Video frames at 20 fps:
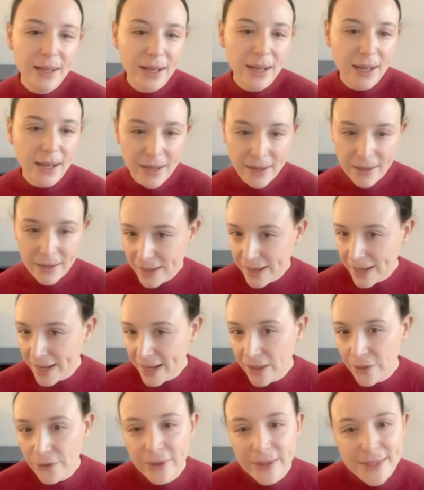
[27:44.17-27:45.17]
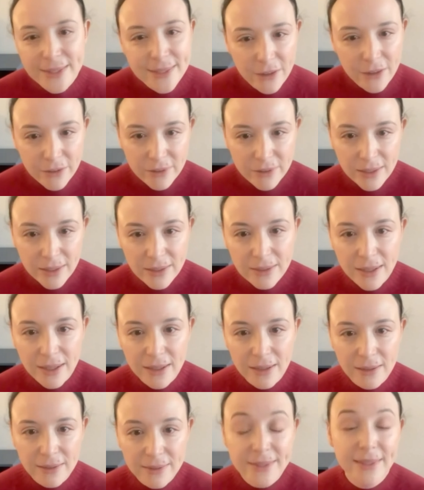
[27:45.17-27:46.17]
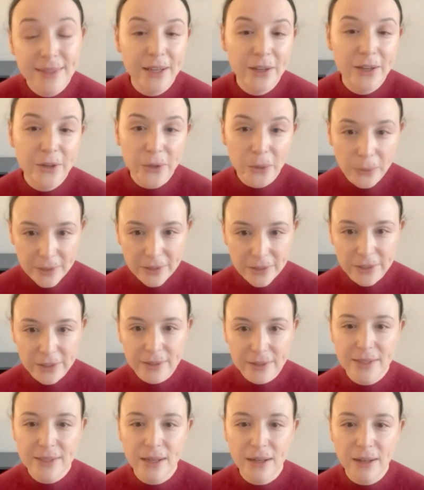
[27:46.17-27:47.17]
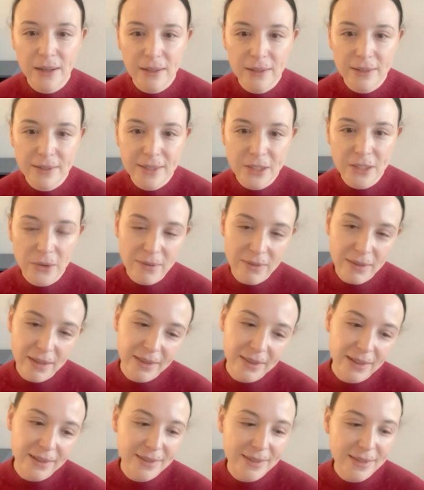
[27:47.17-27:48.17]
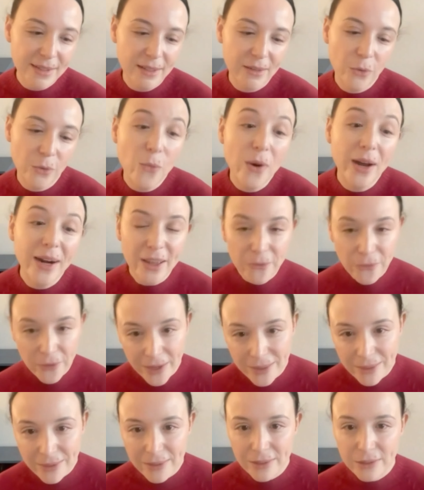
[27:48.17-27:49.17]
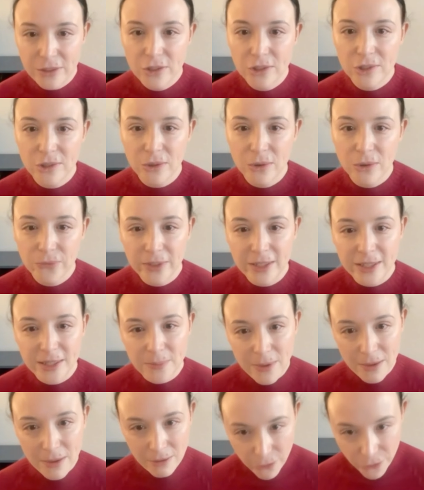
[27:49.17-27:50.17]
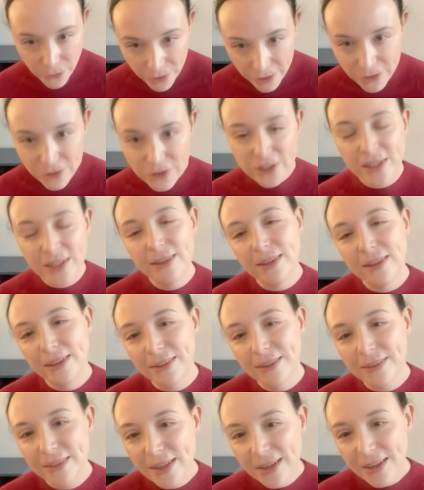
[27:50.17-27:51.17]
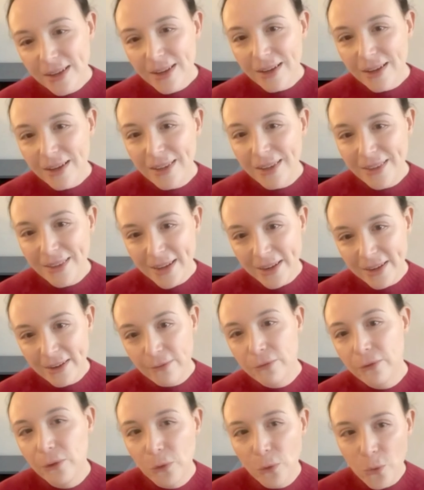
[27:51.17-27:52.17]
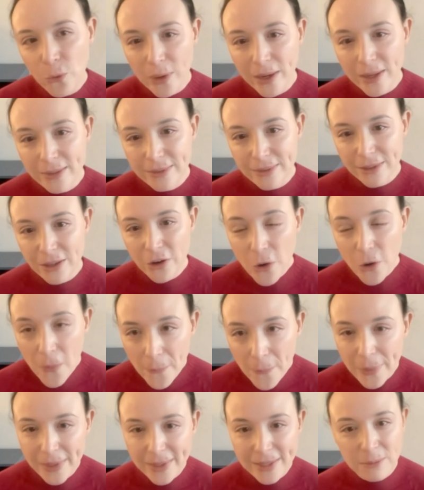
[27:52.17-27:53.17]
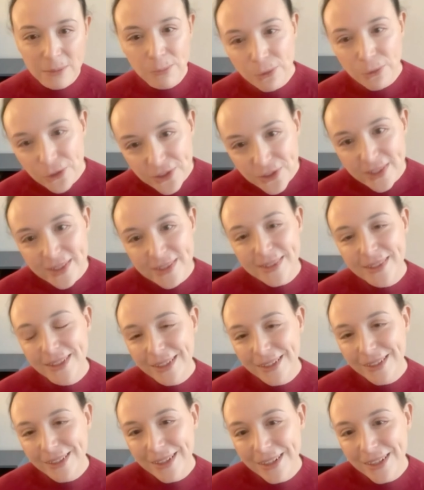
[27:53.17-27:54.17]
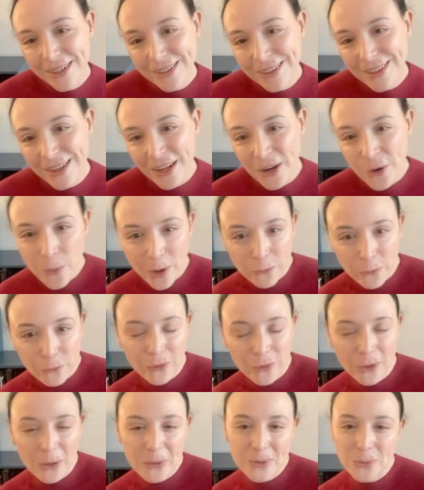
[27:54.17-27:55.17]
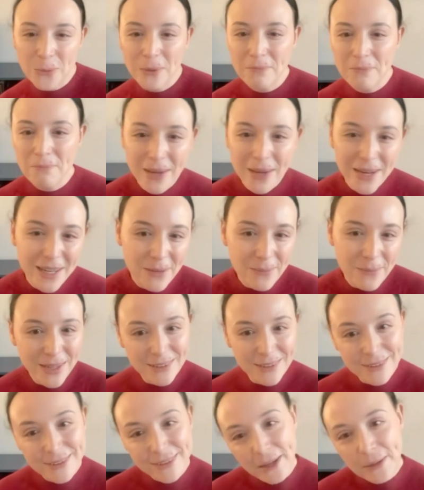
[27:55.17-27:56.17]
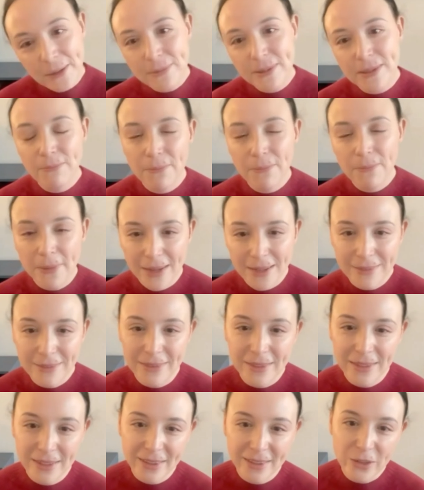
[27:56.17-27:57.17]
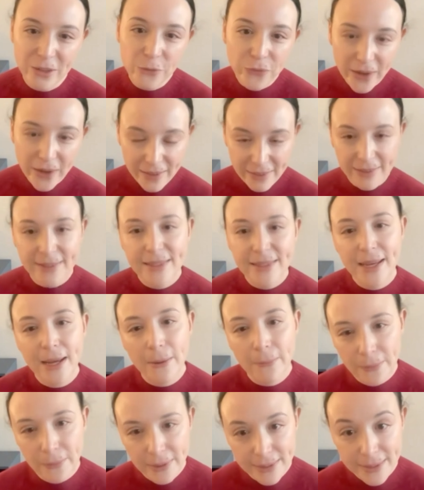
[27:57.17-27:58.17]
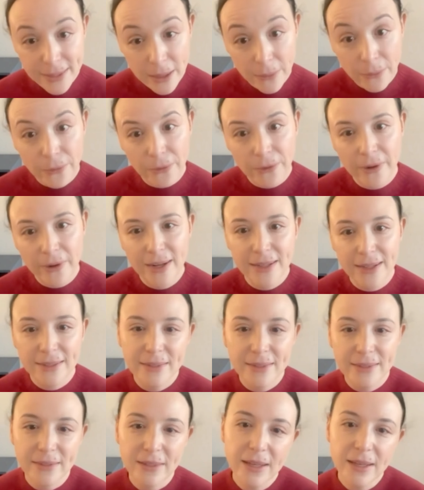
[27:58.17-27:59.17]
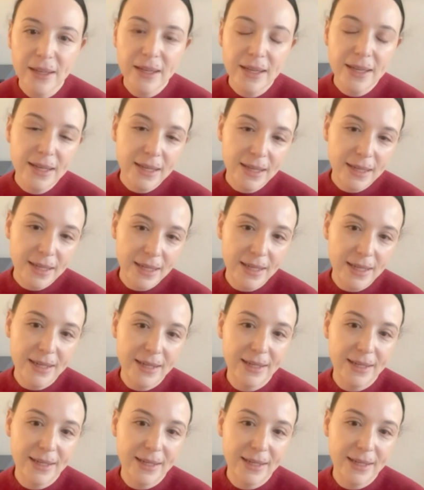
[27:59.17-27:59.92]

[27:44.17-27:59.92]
and other external stakeholders. So I think that's one advantage of this methodology, that it can involve quite complex processing and workflows with many steps, but the findings can be summarized in